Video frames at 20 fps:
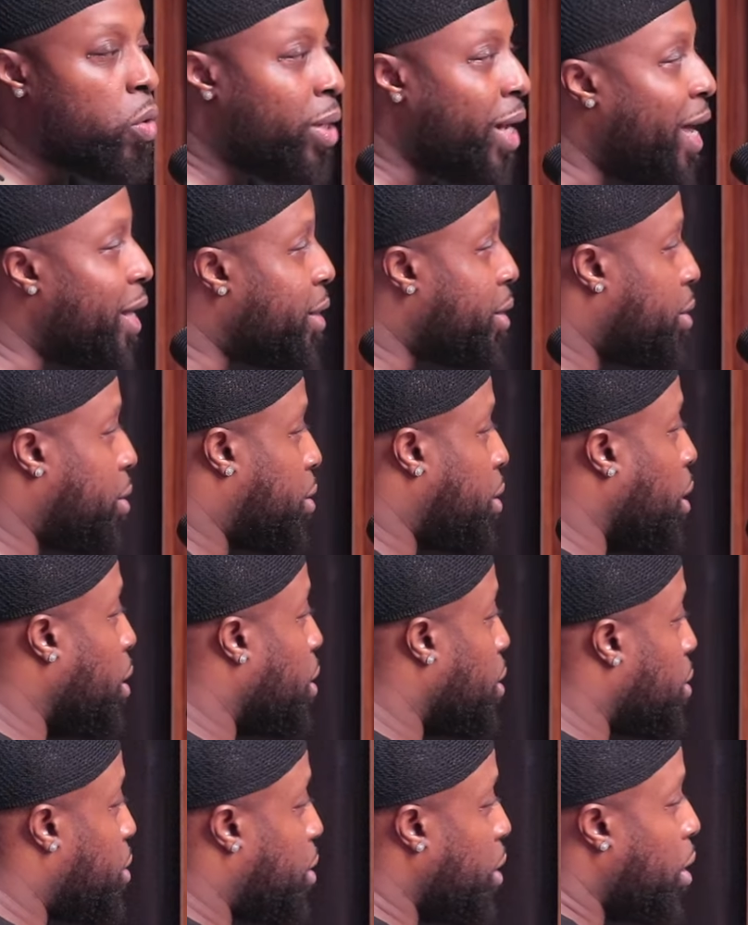that
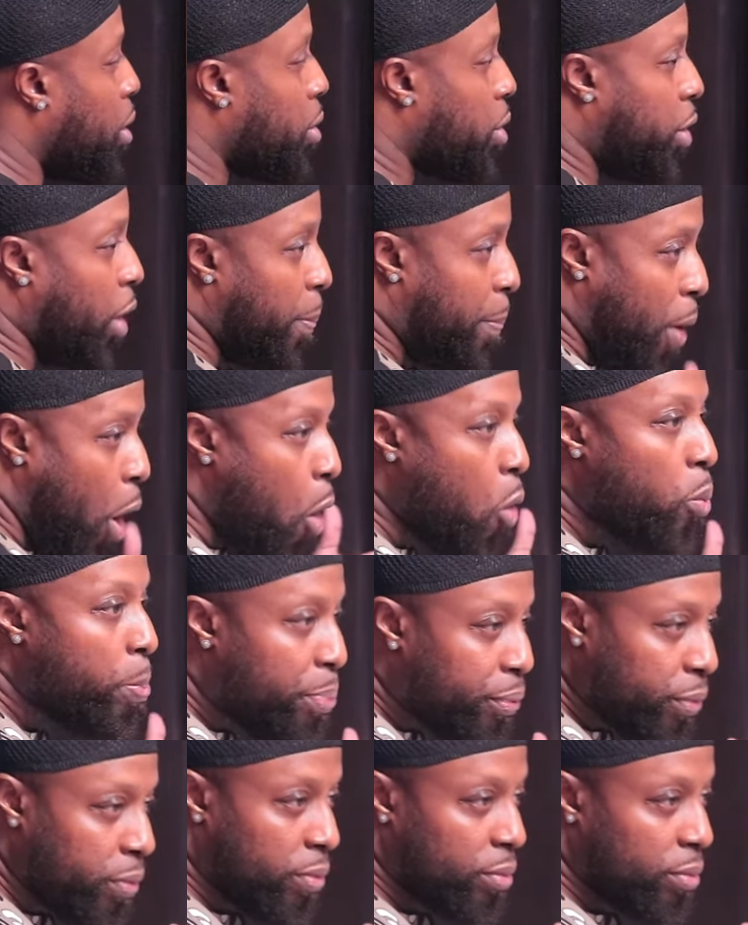the the, the Pope,